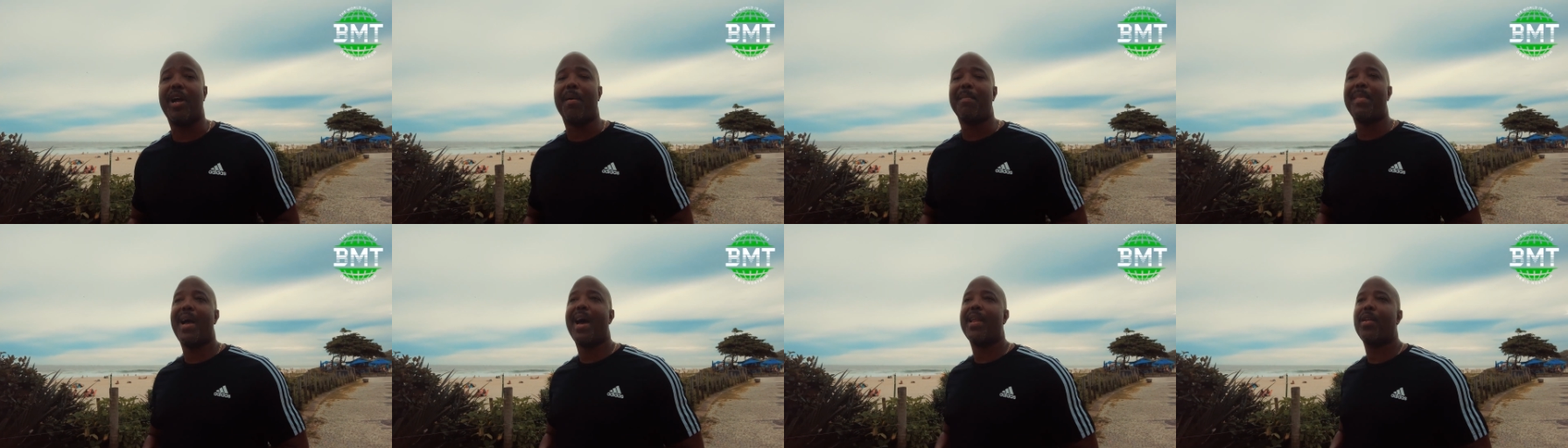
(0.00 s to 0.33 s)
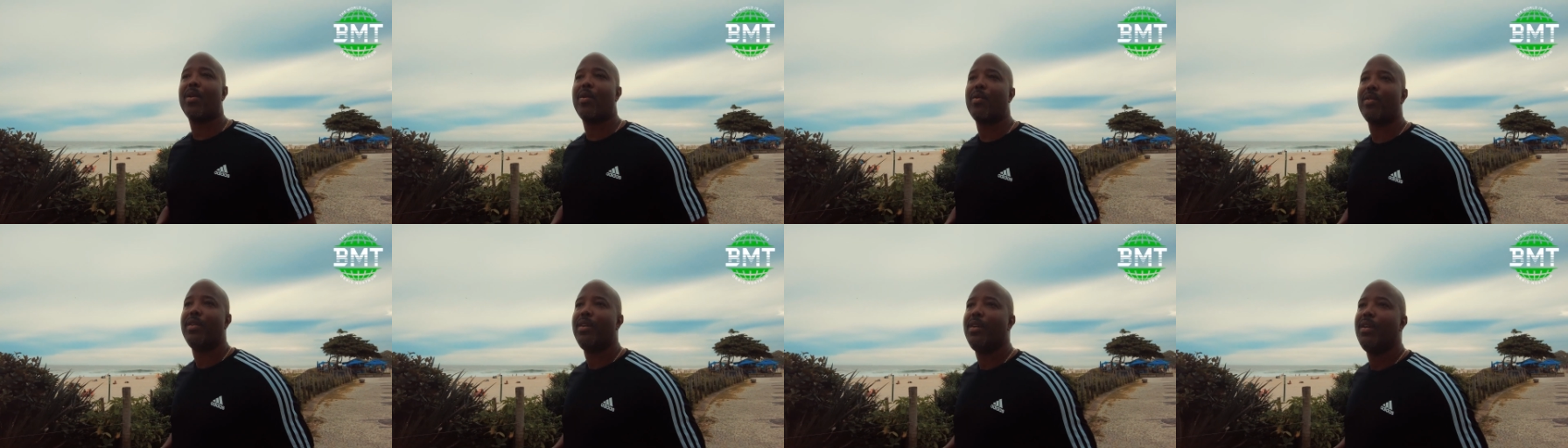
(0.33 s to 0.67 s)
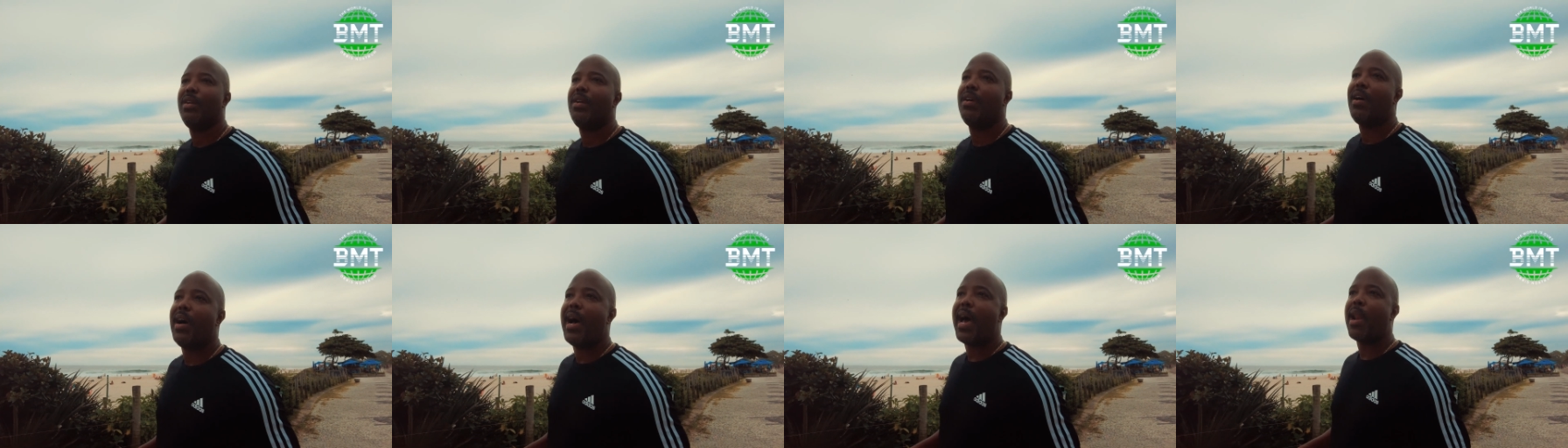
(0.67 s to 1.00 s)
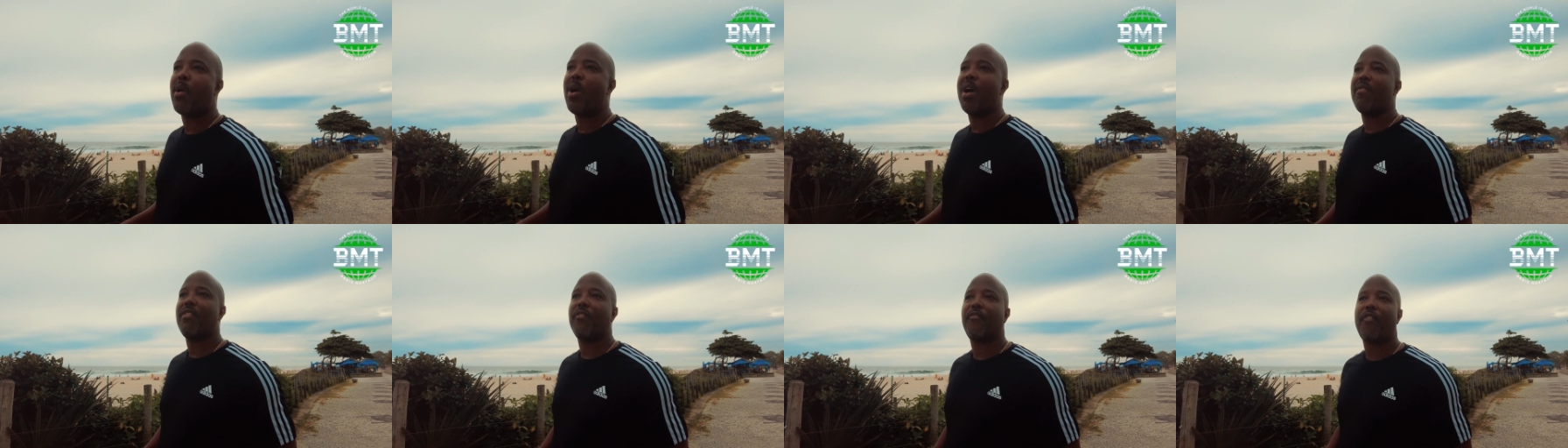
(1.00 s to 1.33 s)
I don't
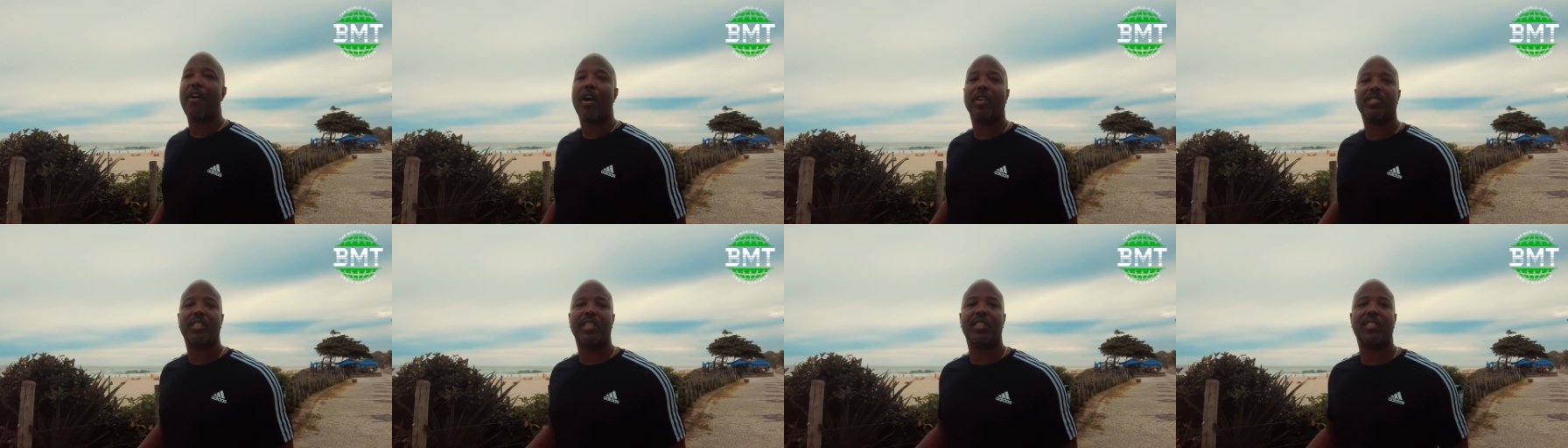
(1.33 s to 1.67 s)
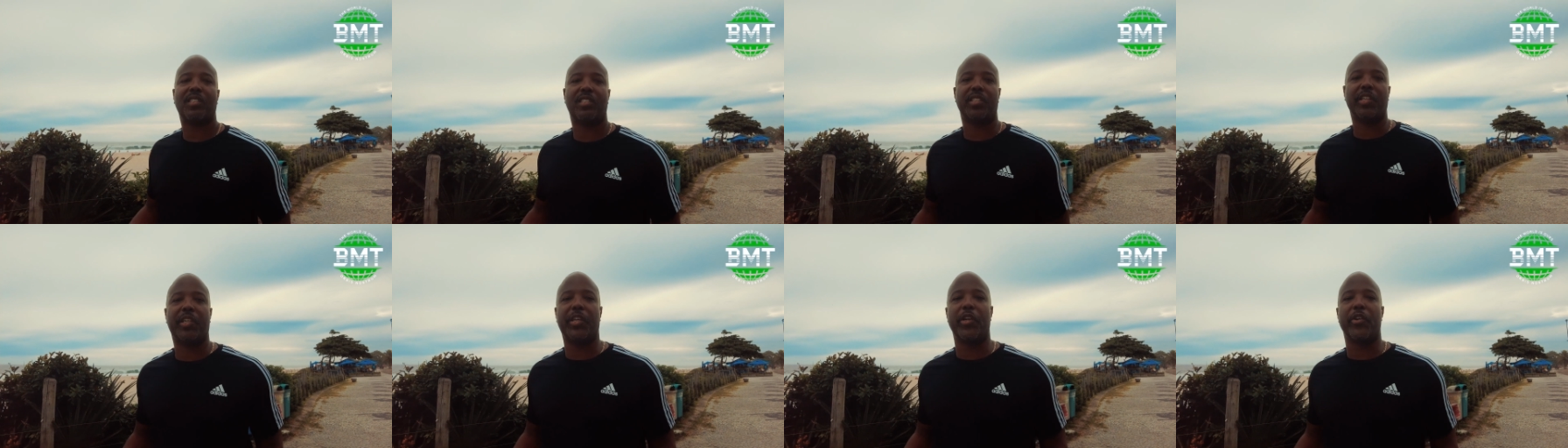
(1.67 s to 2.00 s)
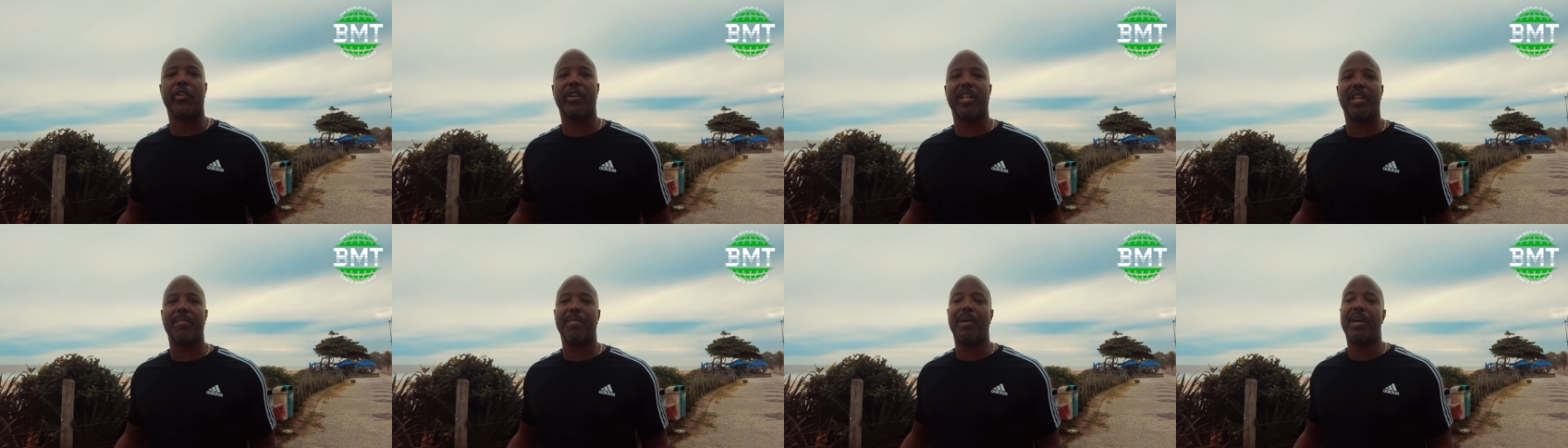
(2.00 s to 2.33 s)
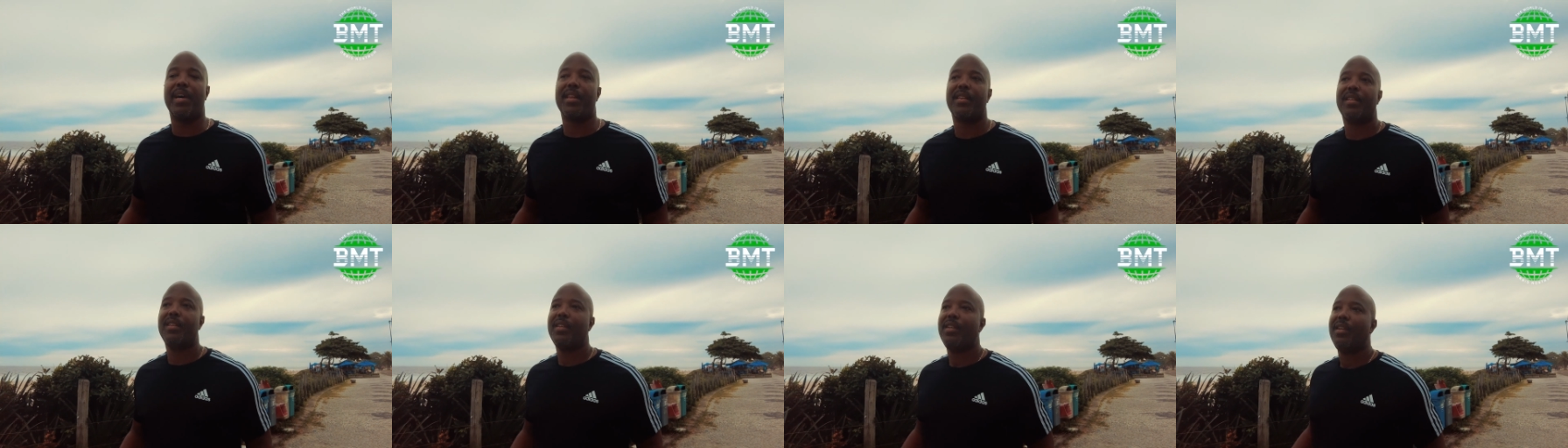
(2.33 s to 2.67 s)
have a false sense of security,
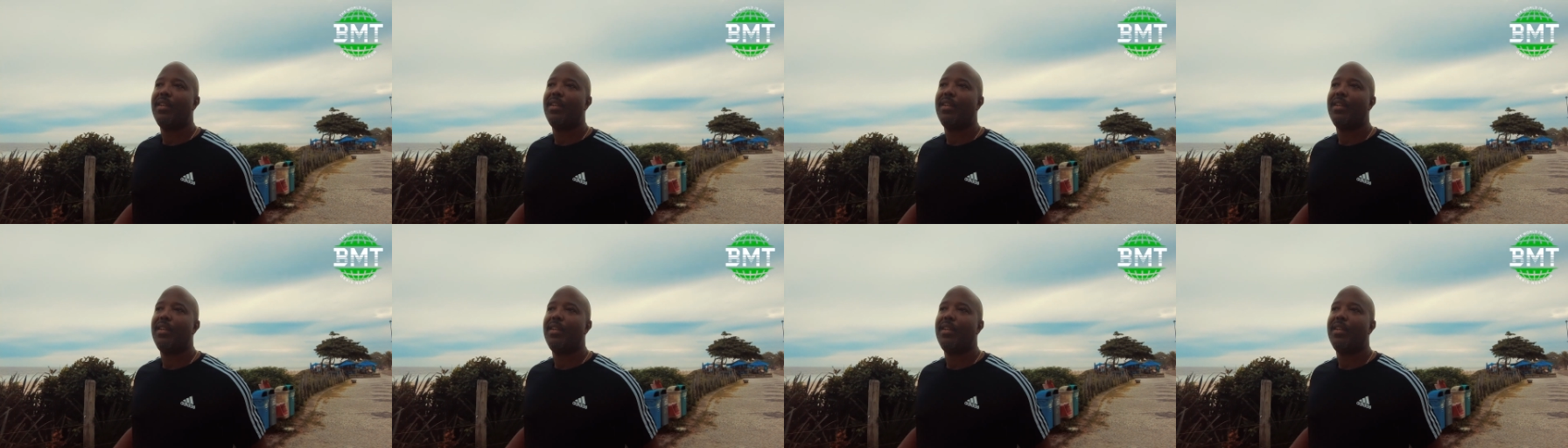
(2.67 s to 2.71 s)
but